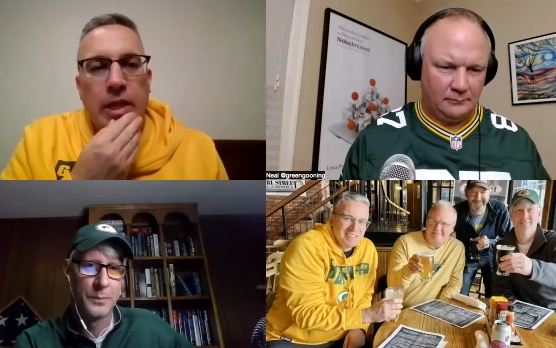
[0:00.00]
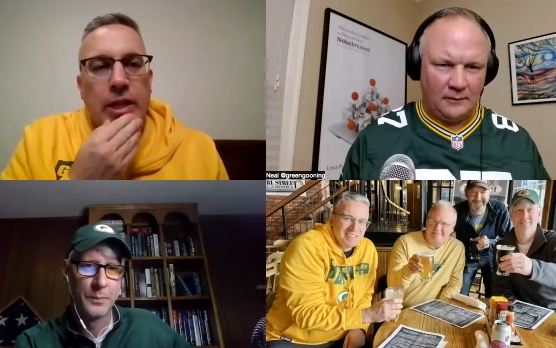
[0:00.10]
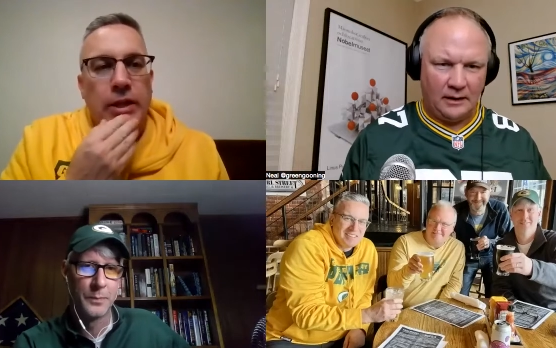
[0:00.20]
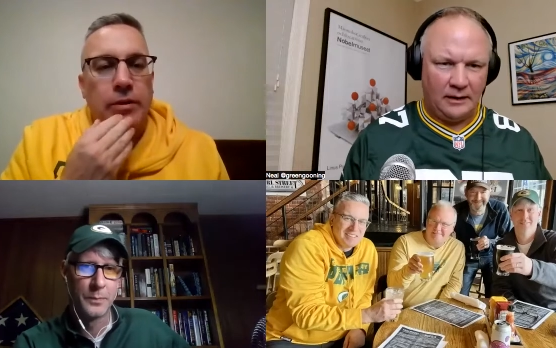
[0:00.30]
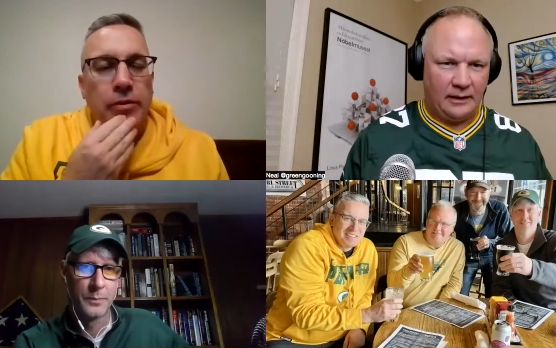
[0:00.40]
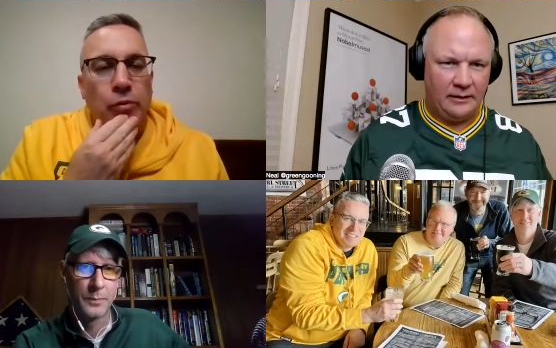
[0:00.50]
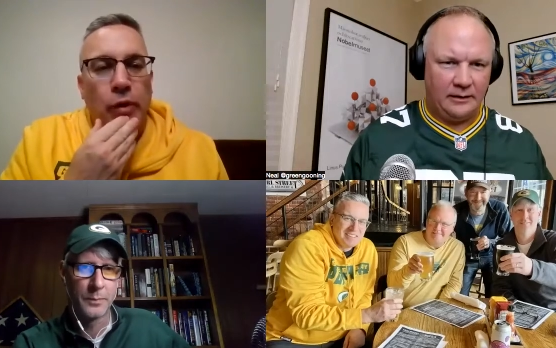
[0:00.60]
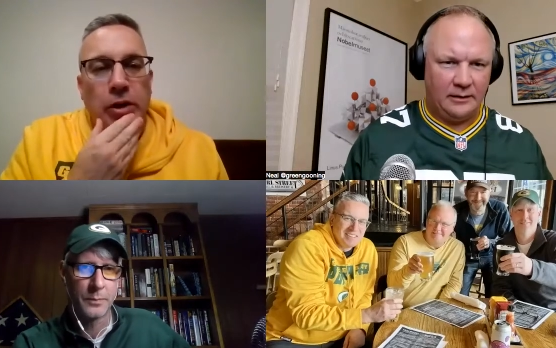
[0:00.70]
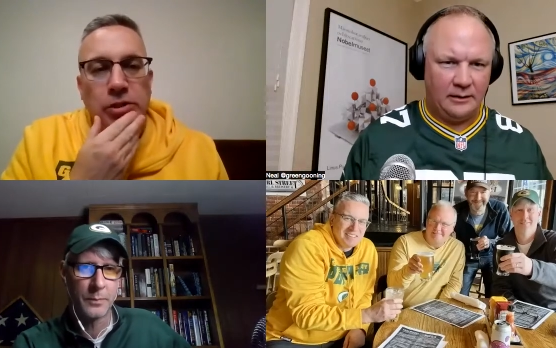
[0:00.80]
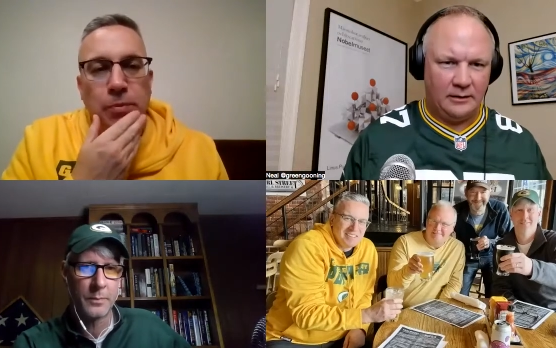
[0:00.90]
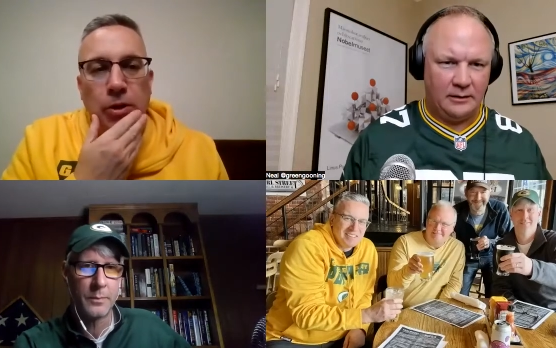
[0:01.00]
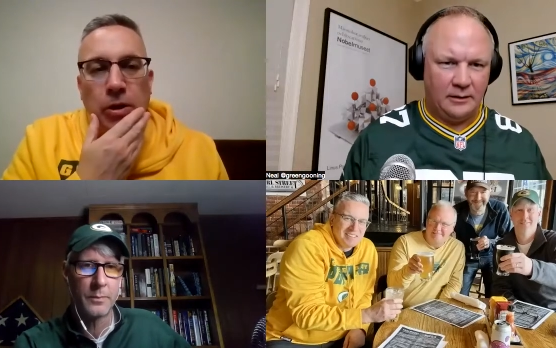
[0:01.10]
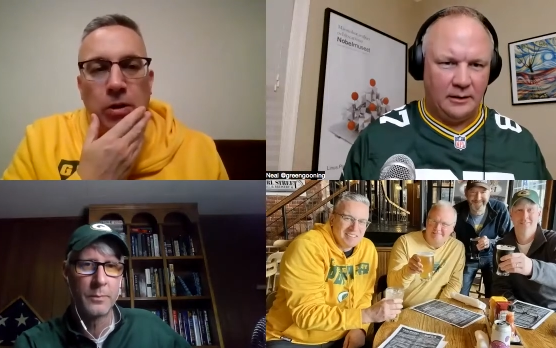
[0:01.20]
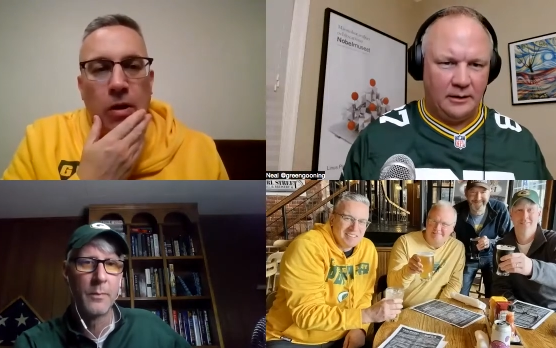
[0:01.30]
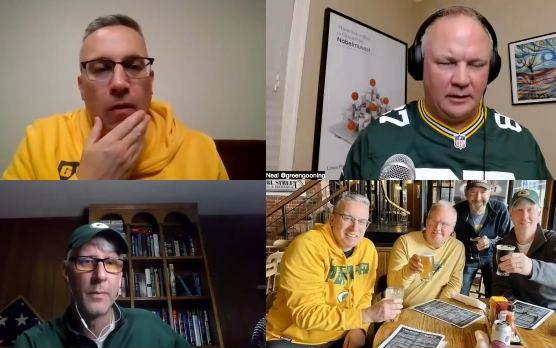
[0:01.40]
Speaker 1: The the Raiders
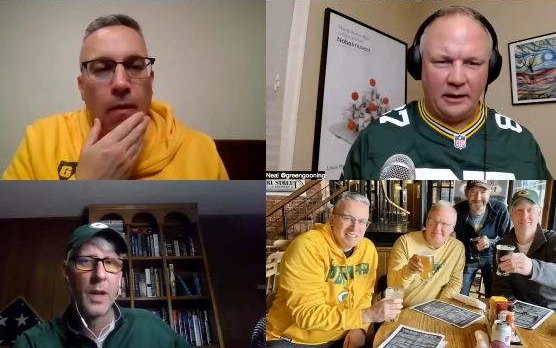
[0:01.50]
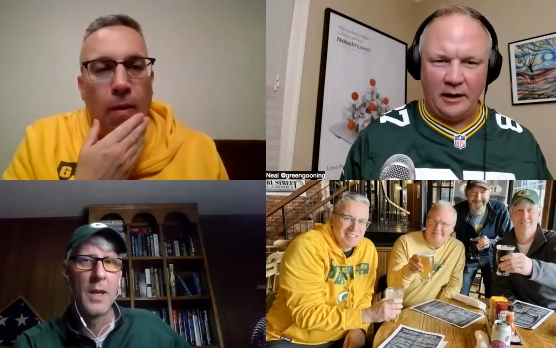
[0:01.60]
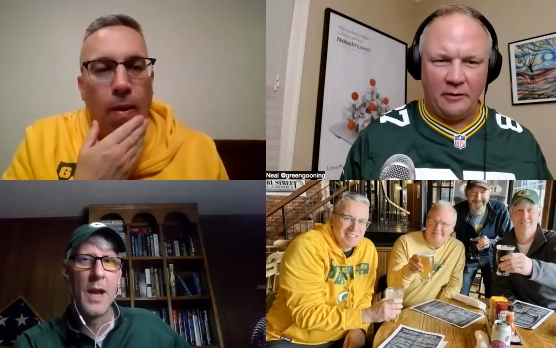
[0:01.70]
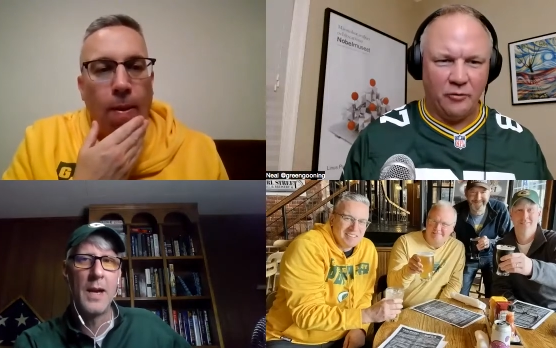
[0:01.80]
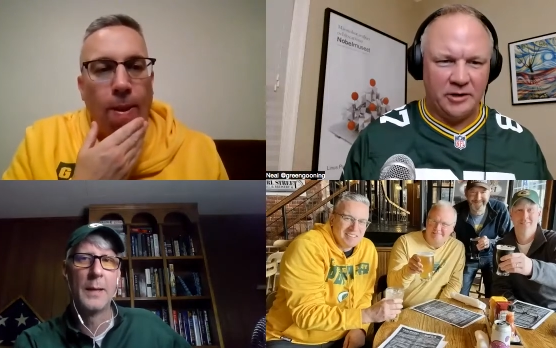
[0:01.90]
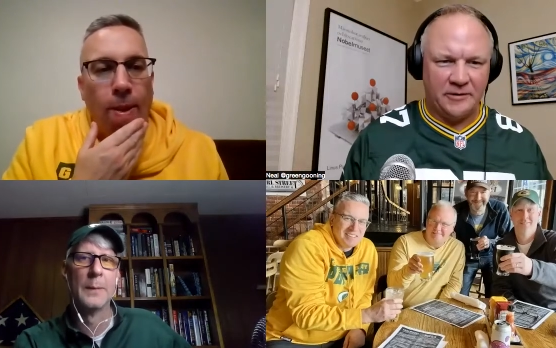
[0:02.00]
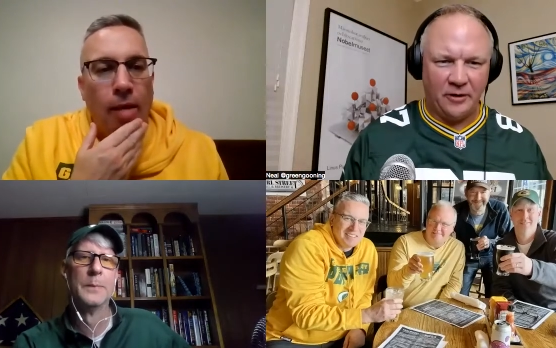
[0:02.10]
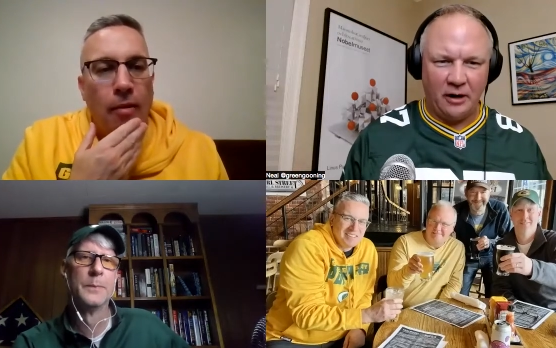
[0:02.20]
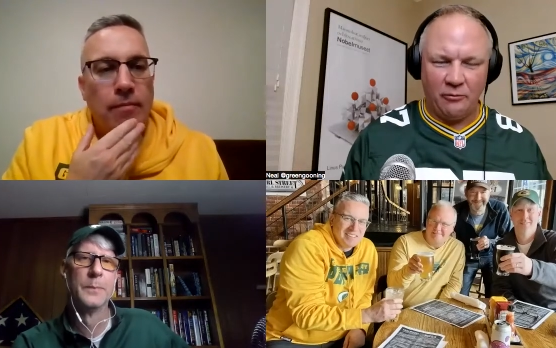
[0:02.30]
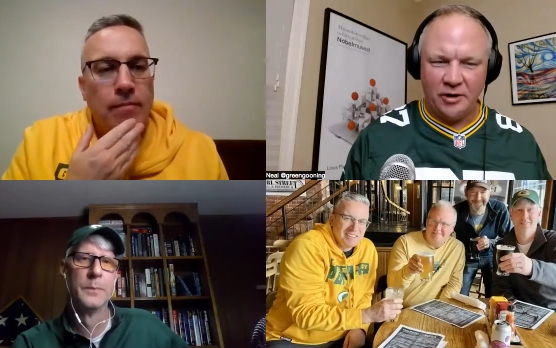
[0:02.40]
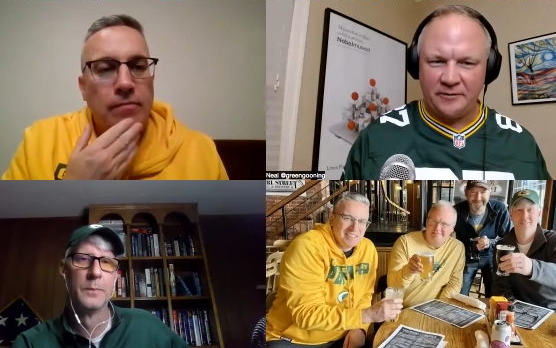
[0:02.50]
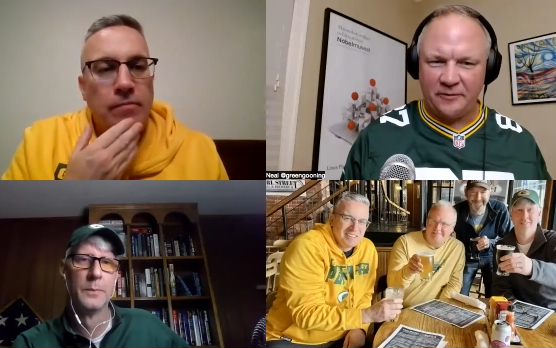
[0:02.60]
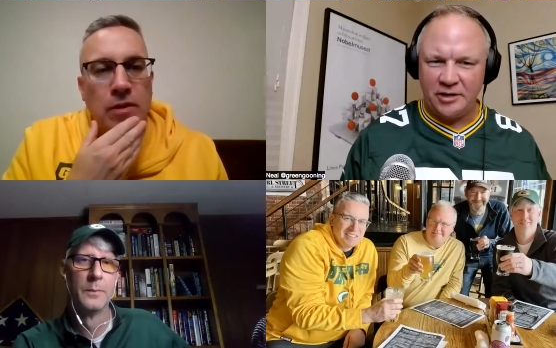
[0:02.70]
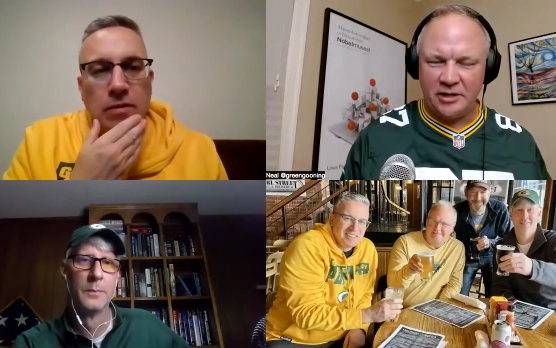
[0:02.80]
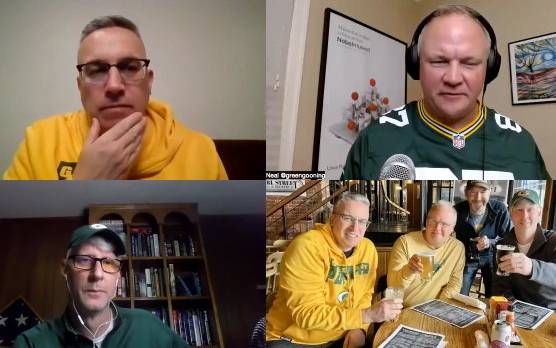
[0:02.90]
player, a, yeah. worse,
Speaker 2: a worse
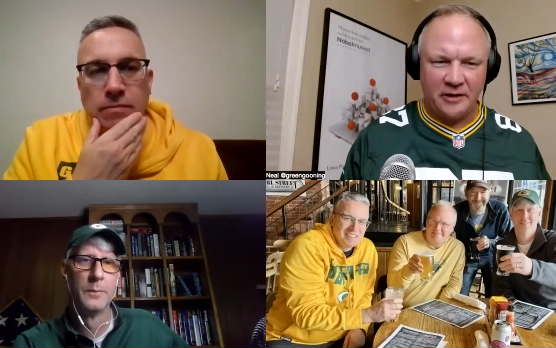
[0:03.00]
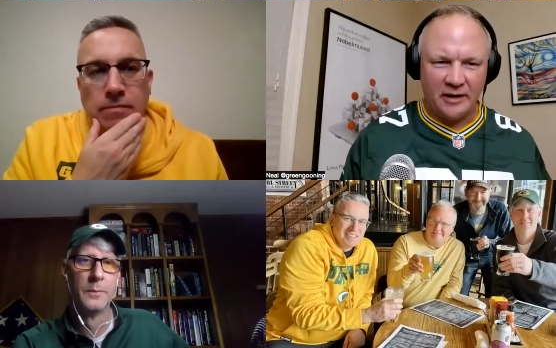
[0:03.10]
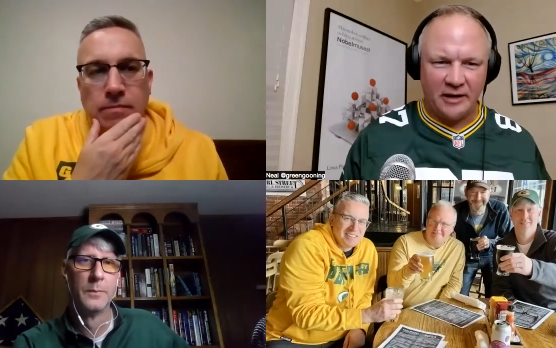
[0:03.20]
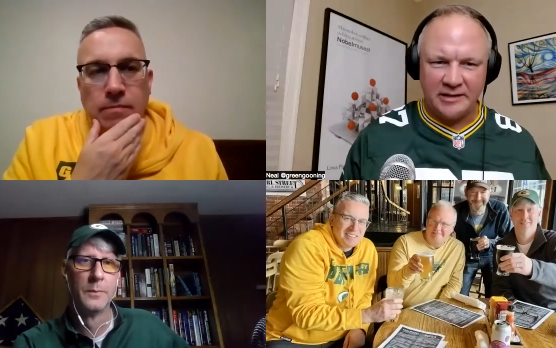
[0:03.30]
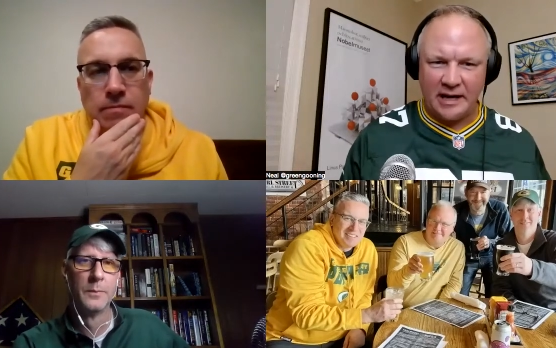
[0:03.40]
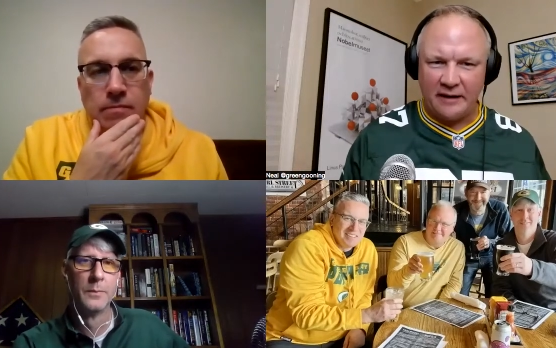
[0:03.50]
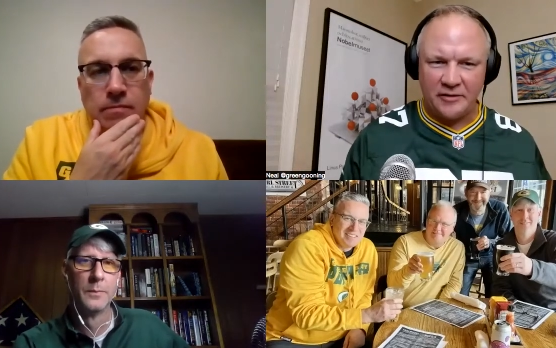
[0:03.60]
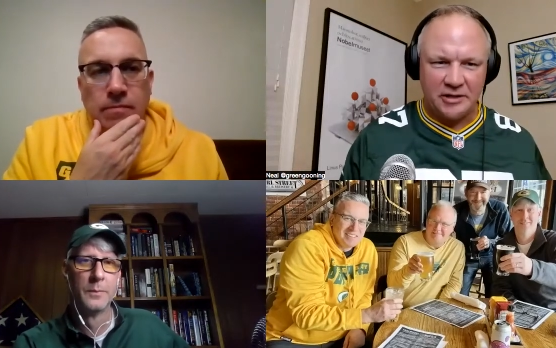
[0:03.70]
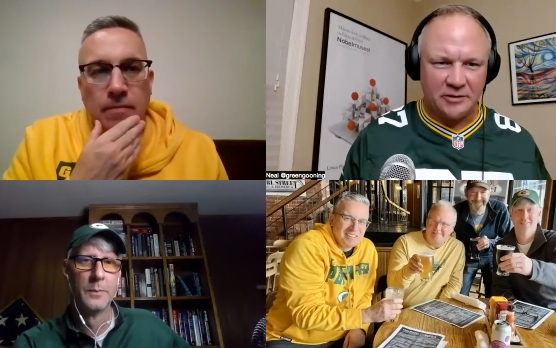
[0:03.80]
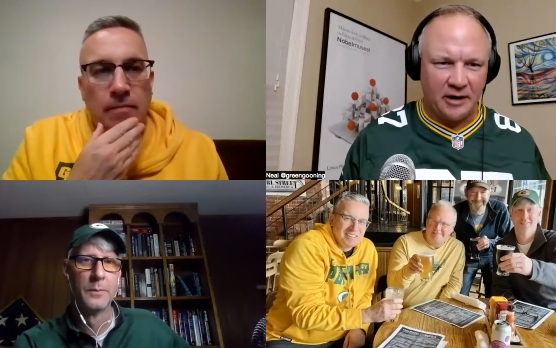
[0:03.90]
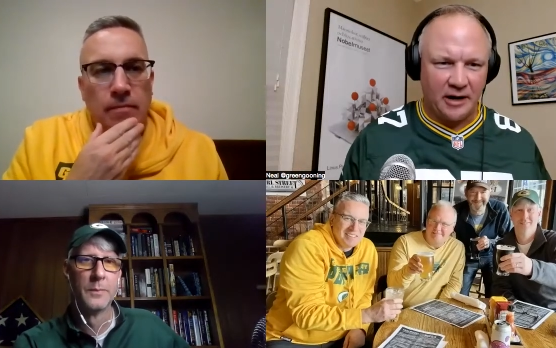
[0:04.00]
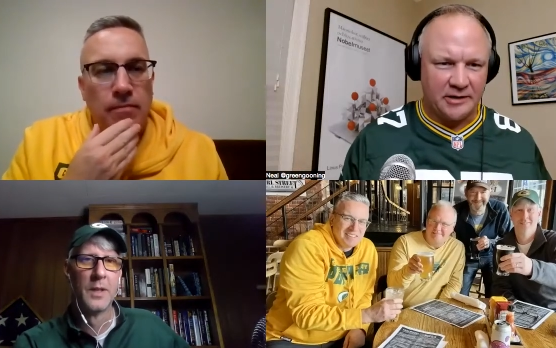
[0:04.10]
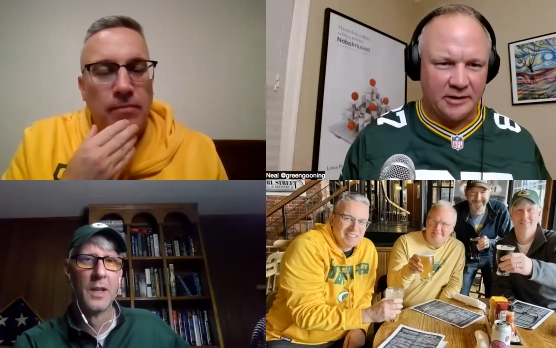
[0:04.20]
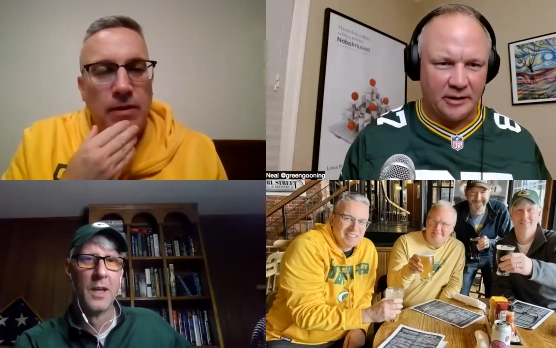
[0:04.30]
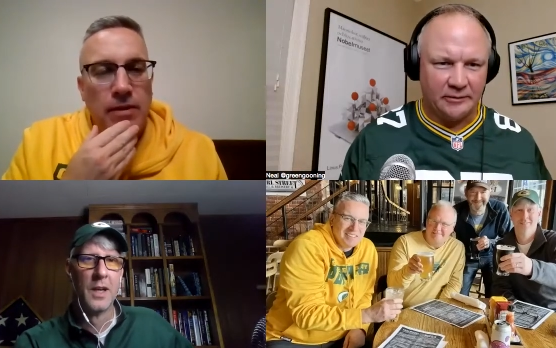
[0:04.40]
version of Darnell Savage is what I
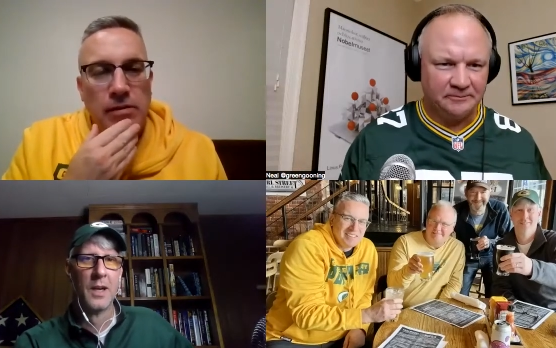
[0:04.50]
saw.